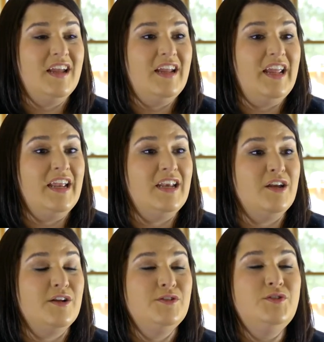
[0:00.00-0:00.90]

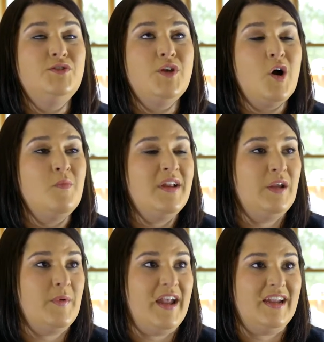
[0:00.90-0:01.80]
in so
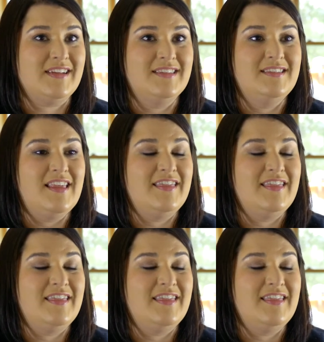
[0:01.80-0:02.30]
many ways,